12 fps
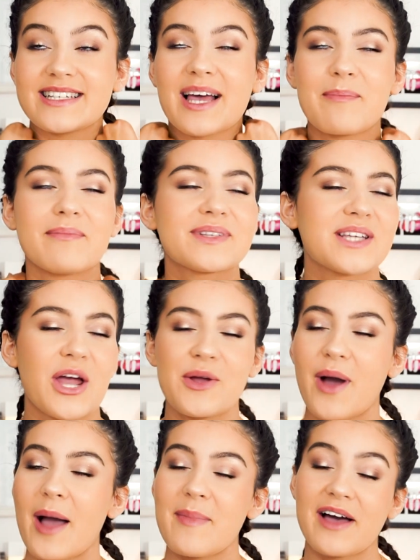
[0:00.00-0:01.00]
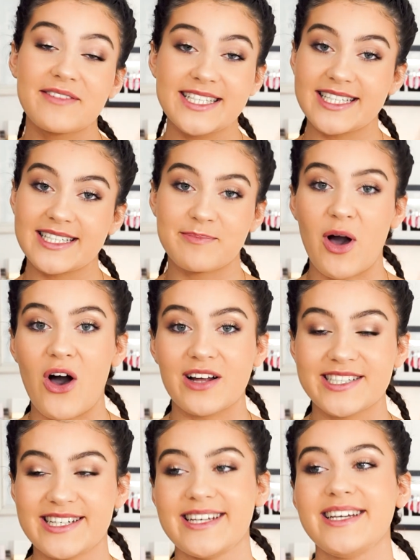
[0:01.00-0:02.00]
he's like, so I'm having a dinner
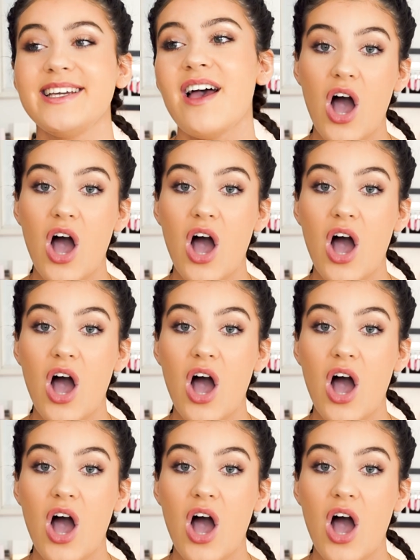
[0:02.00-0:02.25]
party.